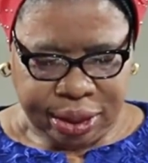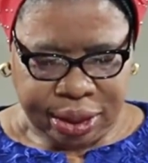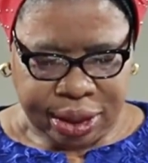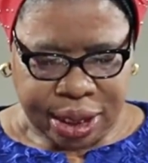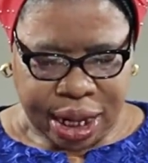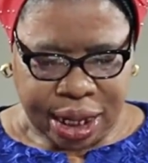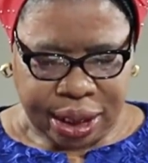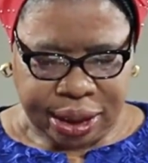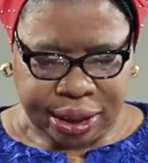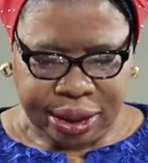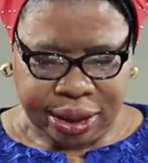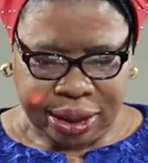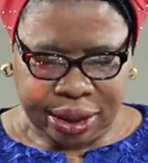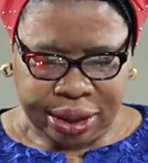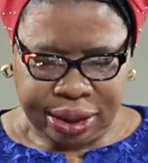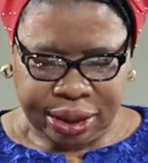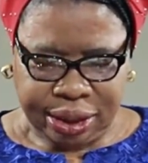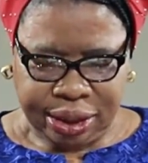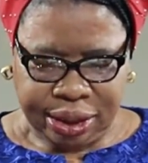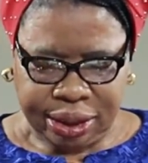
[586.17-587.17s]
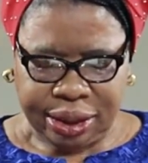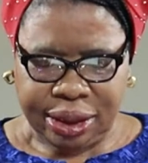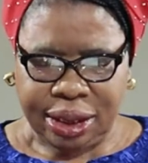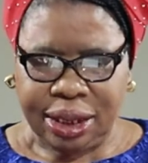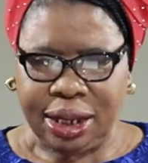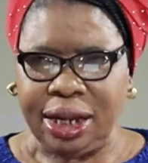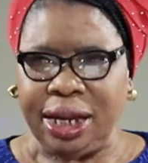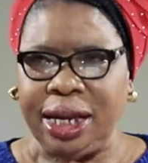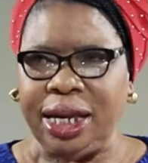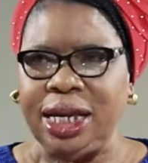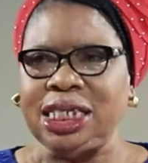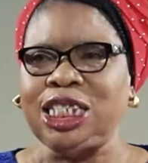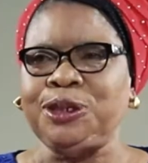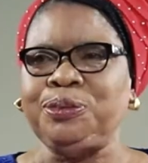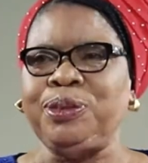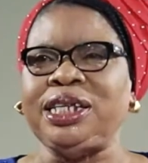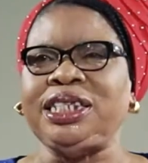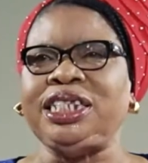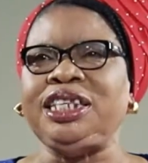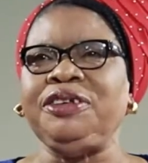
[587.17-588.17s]
that a
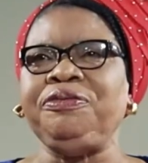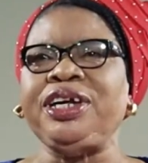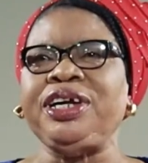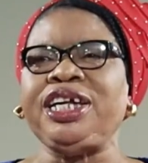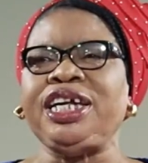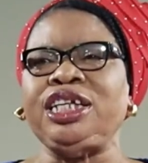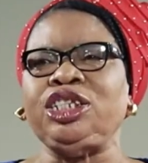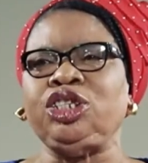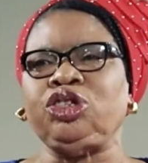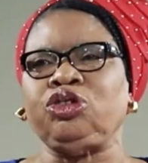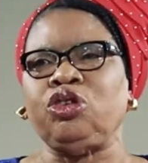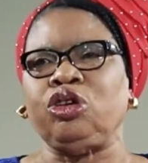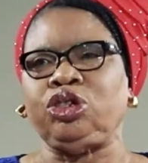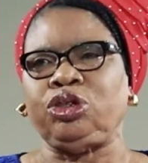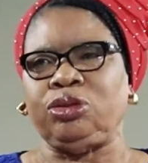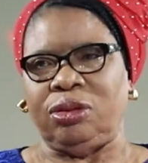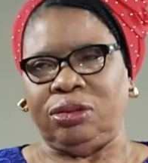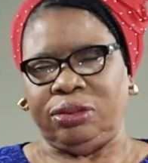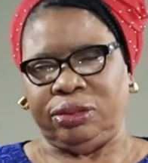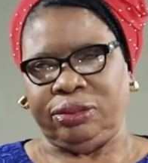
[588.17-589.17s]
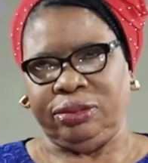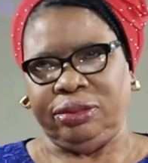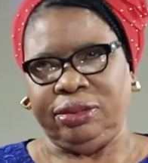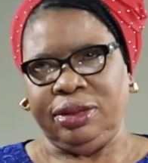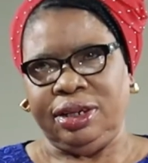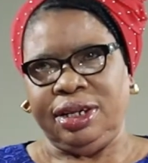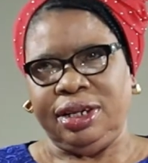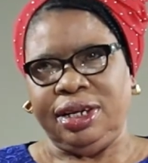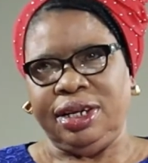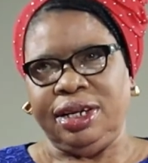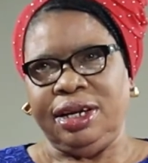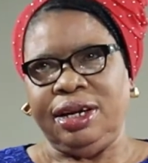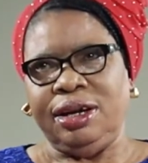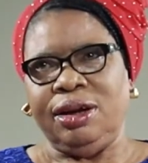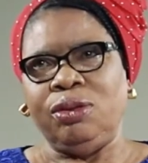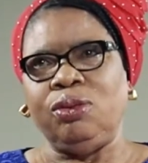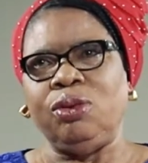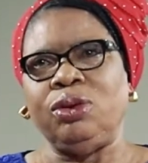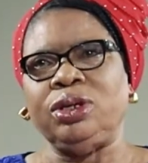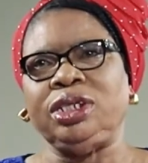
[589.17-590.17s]
specific instruction
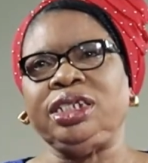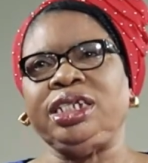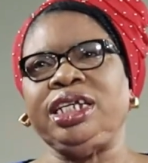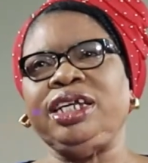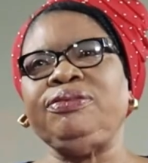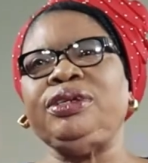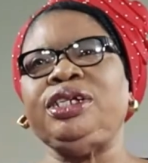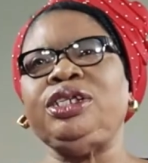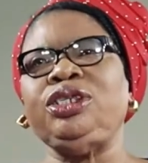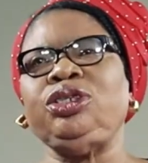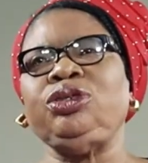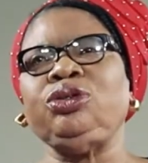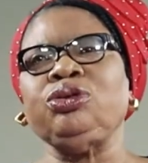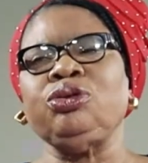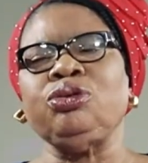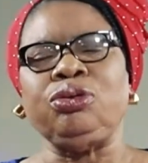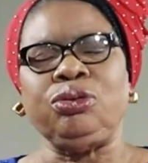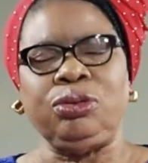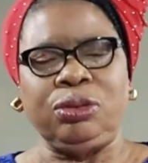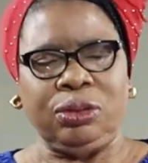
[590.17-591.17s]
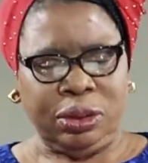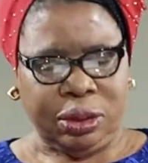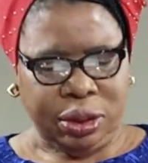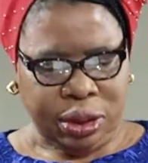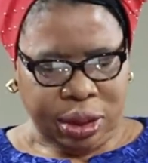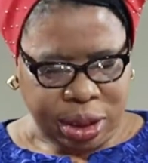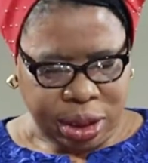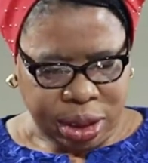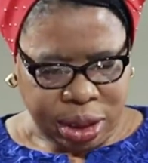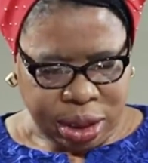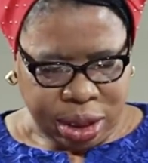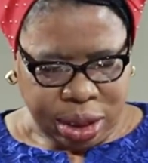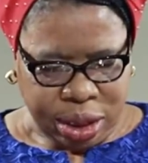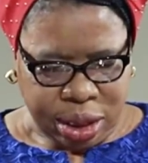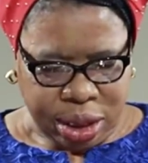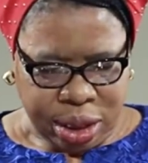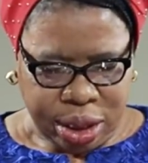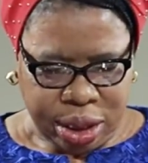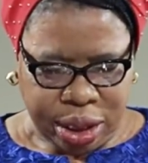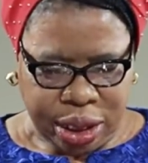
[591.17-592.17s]
was given to
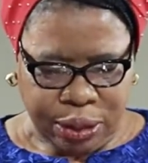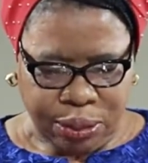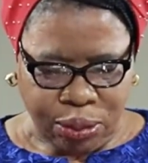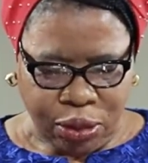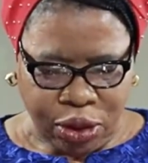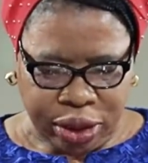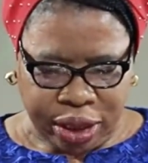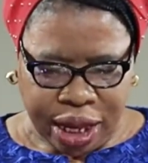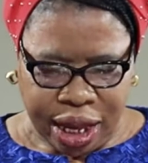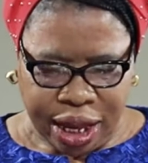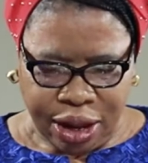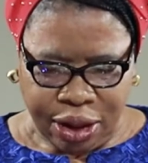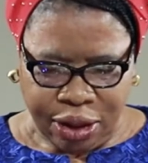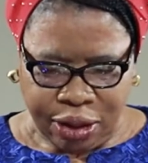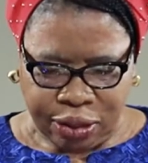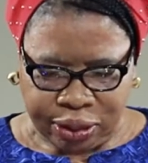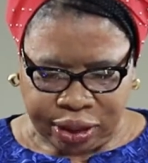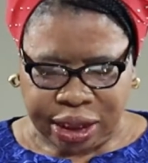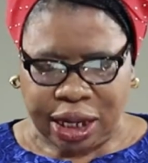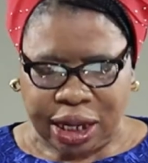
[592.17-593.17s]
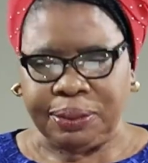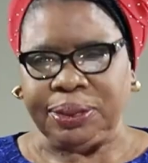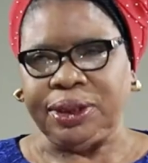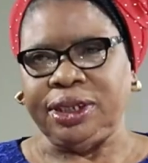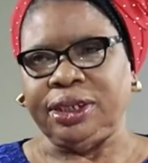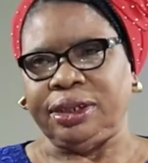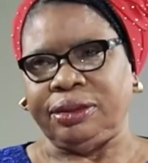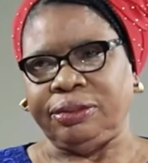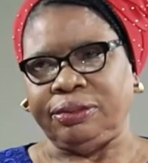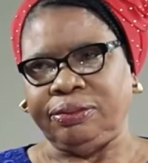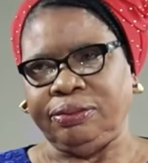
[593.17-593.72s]
the mother of Samson.